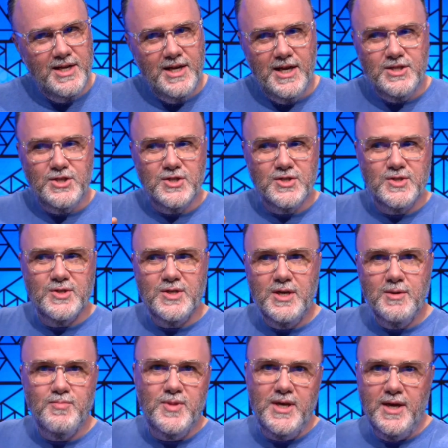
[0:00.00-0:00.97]
and just
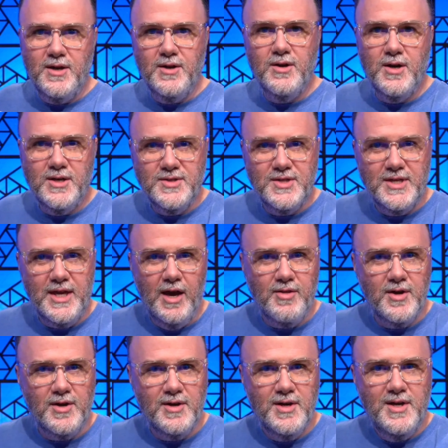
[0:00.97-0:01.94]
skip the editor
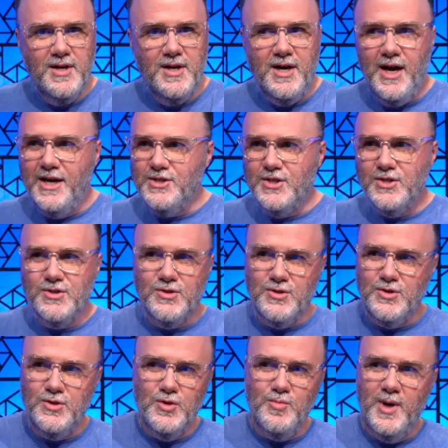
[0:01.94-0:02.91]
altogether. I just
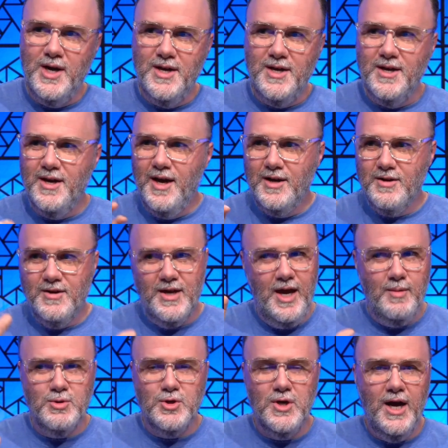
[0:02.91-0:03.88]
do my
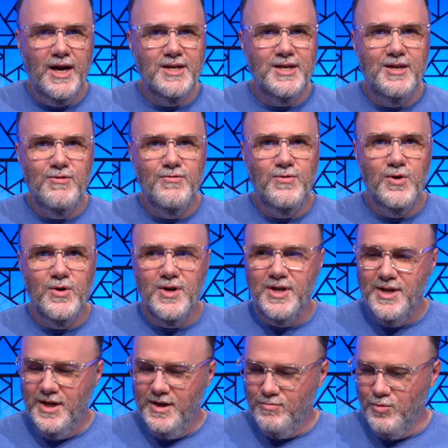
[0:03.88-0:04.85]
capture hotkey for
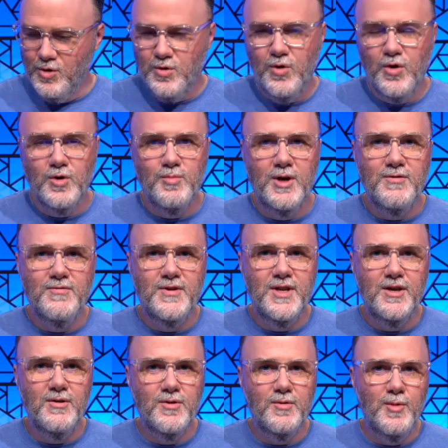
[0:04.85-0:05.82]
it, record my
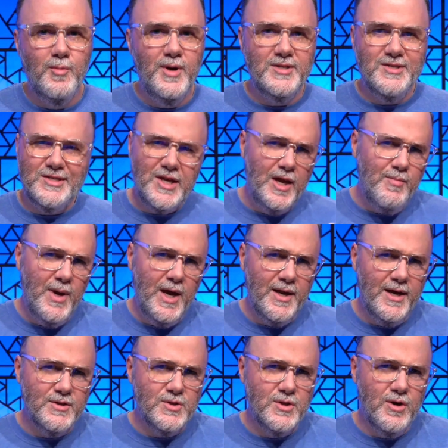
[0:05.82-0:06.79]
video to my message. Hey, Matt,
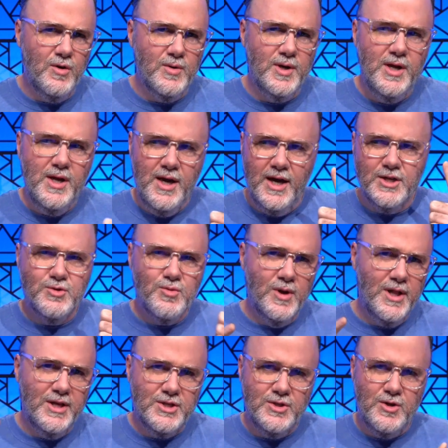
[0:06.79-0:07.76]
how's it going? I just want to
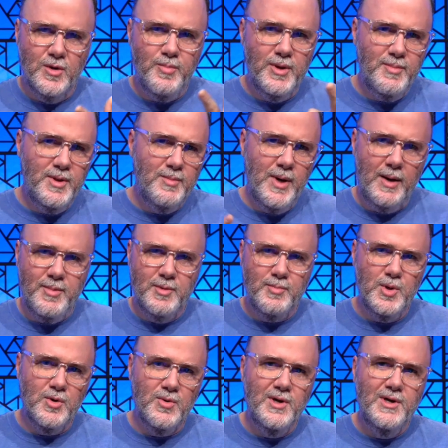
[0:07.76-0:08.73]
let you know,
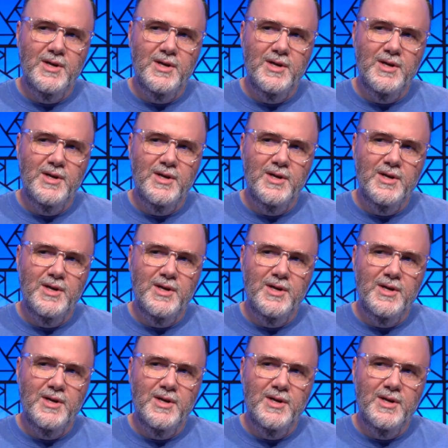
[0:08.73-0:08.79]
bibbidi-bobbidi-boo.